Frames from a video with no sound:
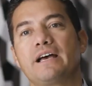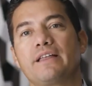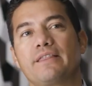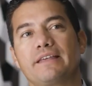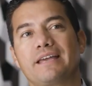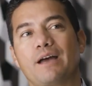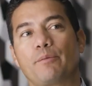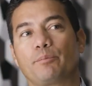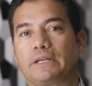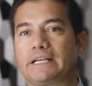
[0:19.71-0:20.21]

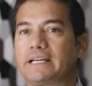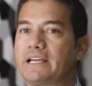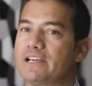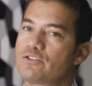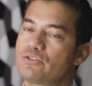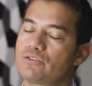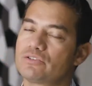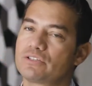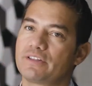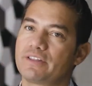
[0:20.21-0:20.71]
the
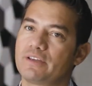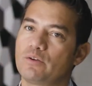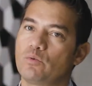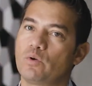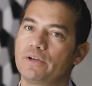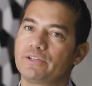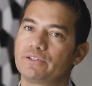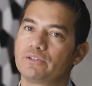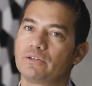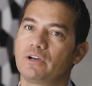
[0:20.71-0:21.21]
applications that they
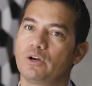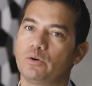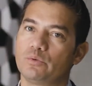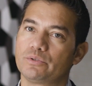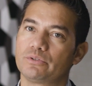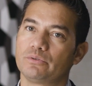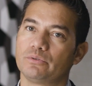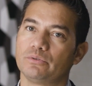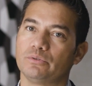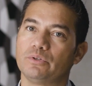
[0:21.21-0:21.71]
want to go
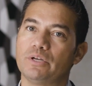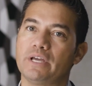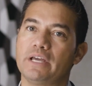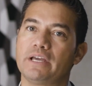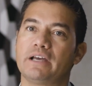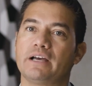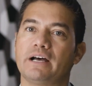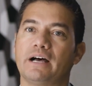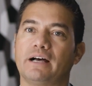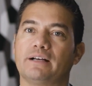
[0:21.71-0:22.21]
to
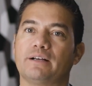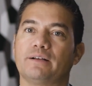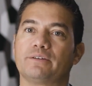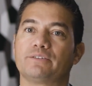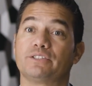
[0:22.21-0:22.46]
uh,